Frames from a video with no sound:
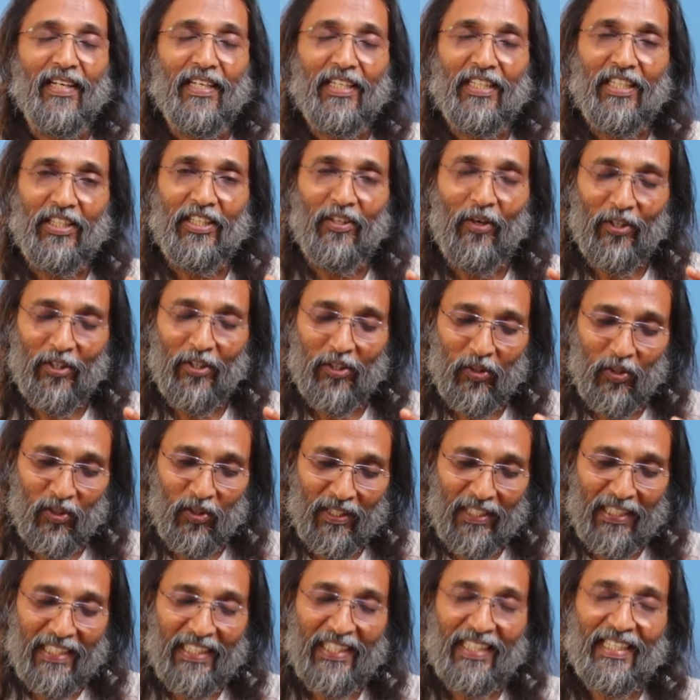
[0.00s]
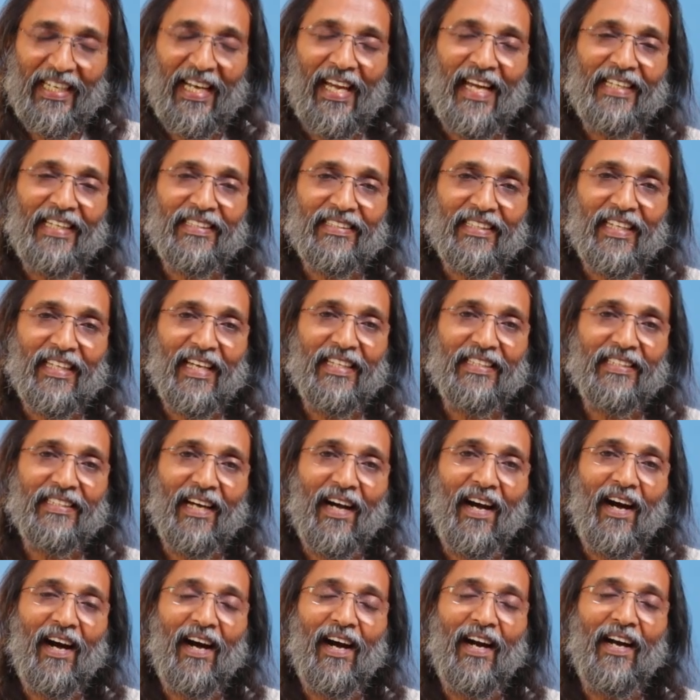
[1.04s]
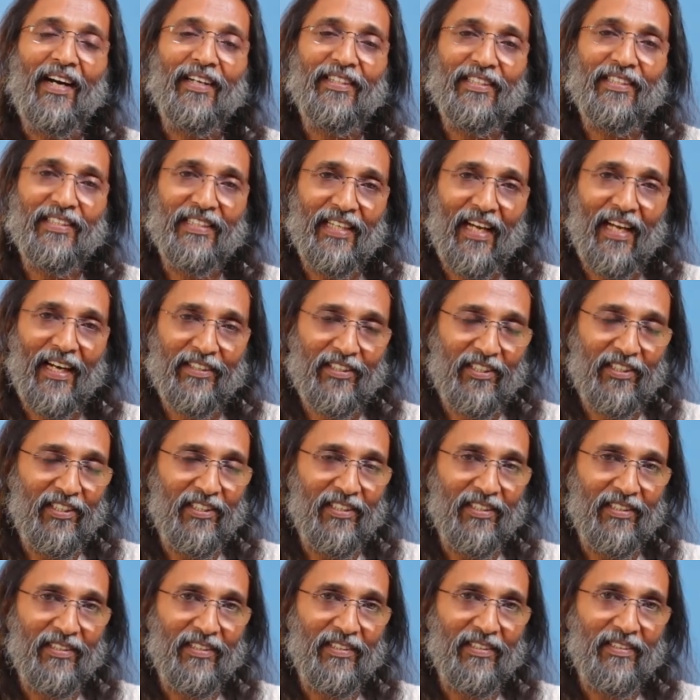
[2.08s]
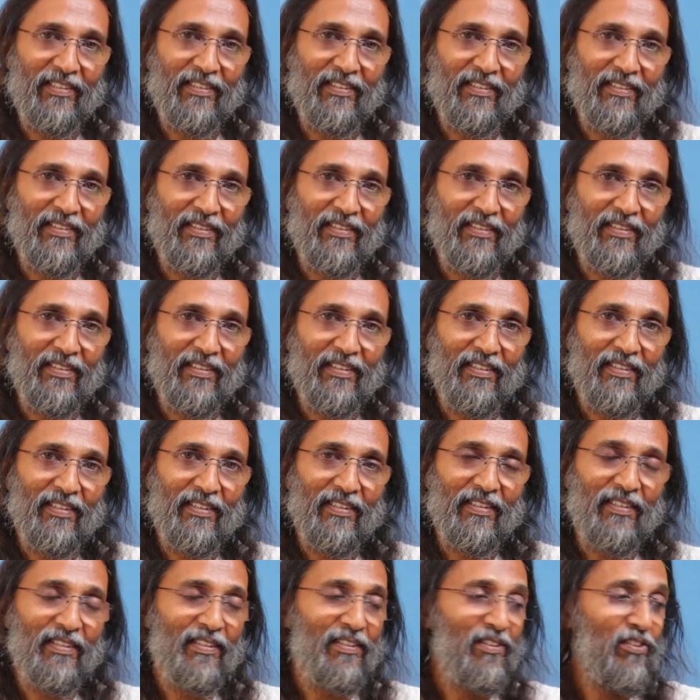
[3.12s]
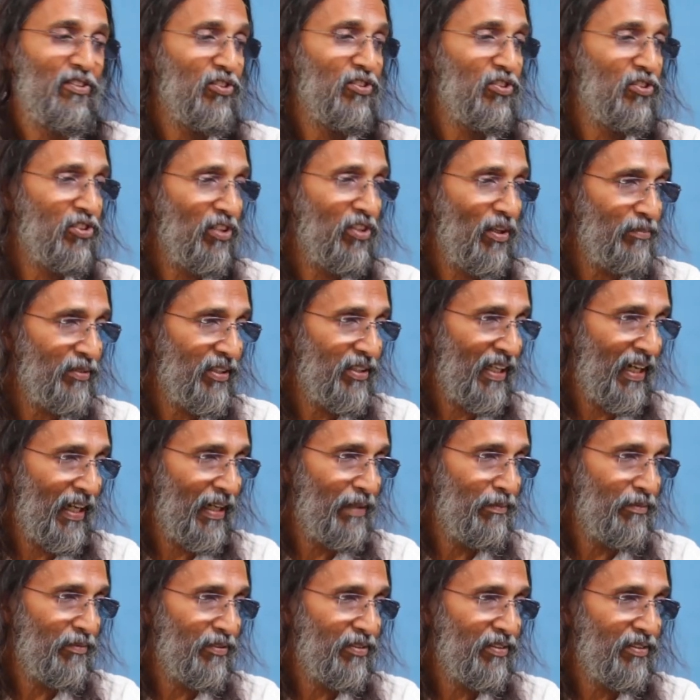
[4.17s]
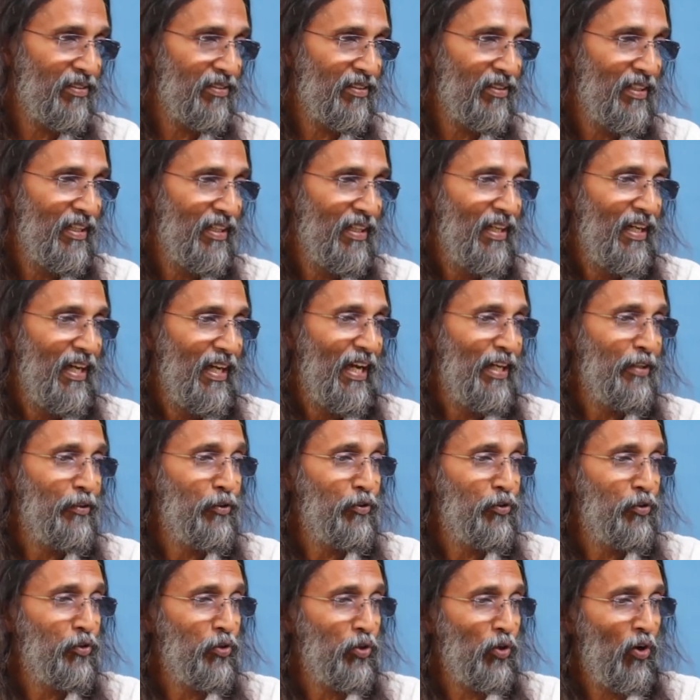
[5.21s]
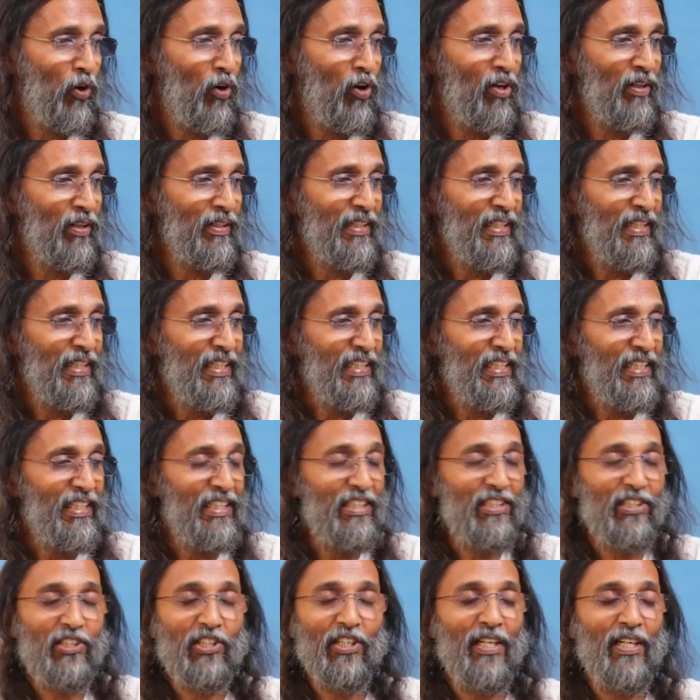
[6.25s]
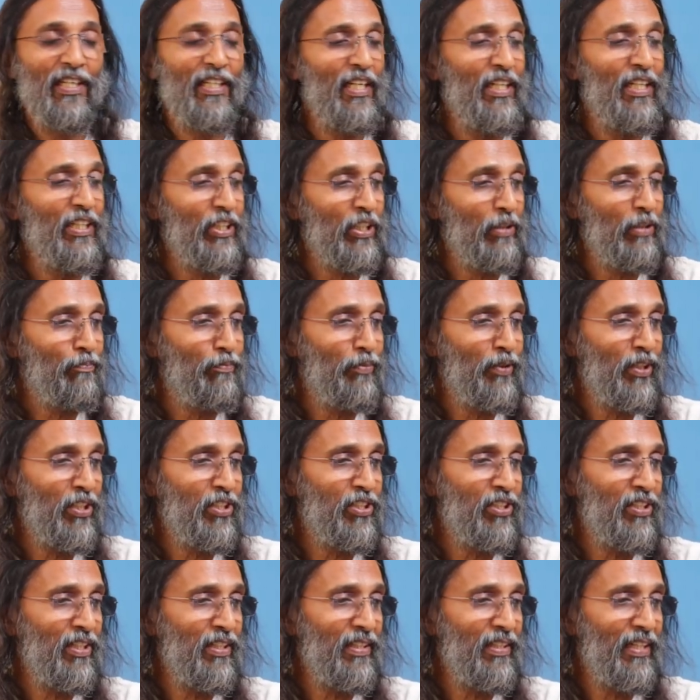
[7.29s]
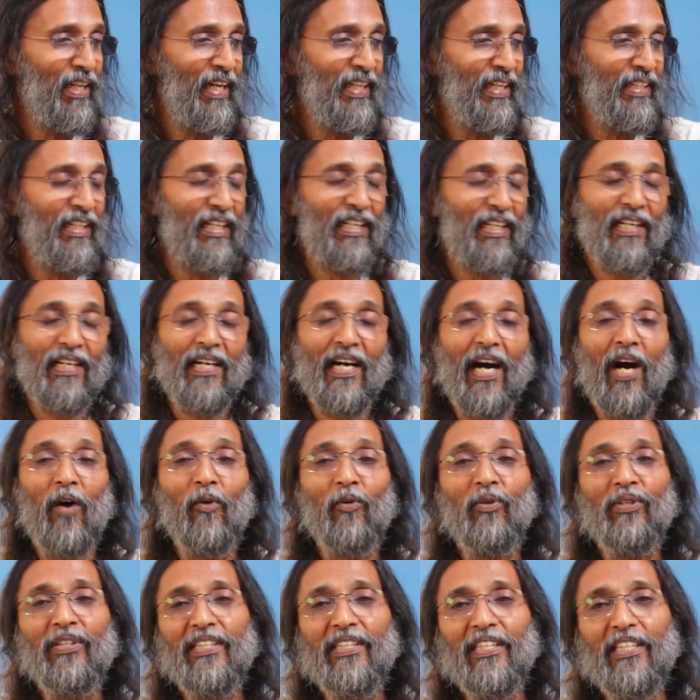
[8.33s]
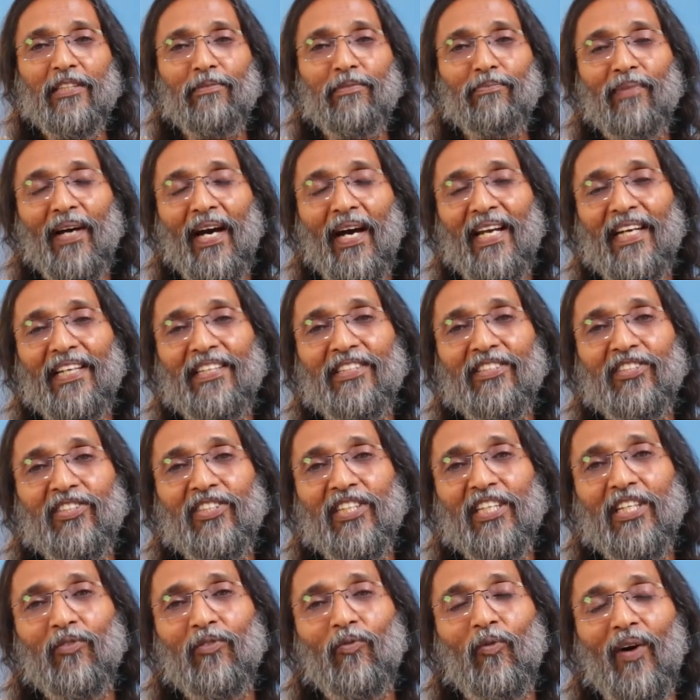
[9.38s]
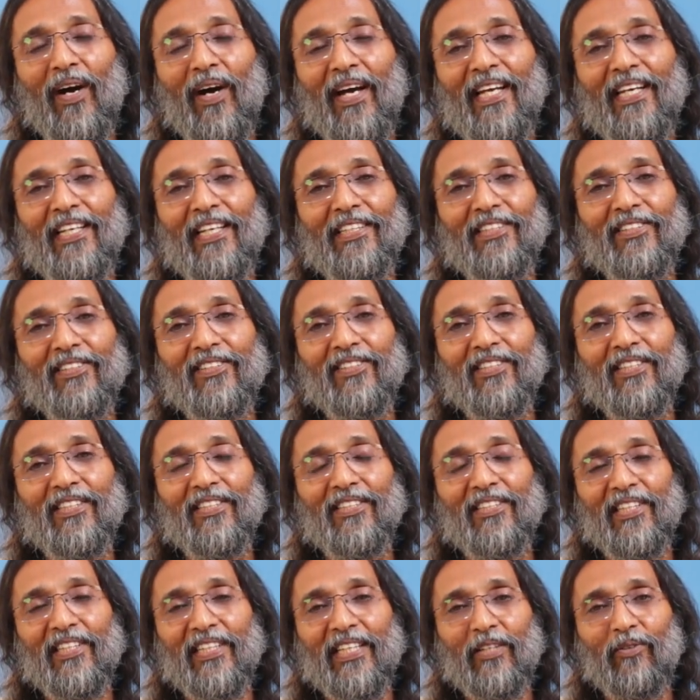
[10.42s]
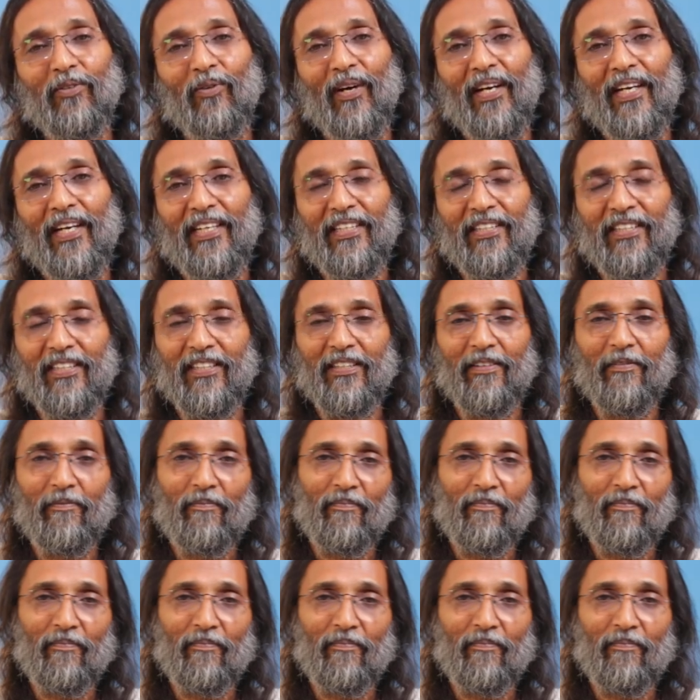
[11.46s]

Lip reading: In order to crack that hard nut, sometimes a strong internal repression and a counterbalancing violence is required.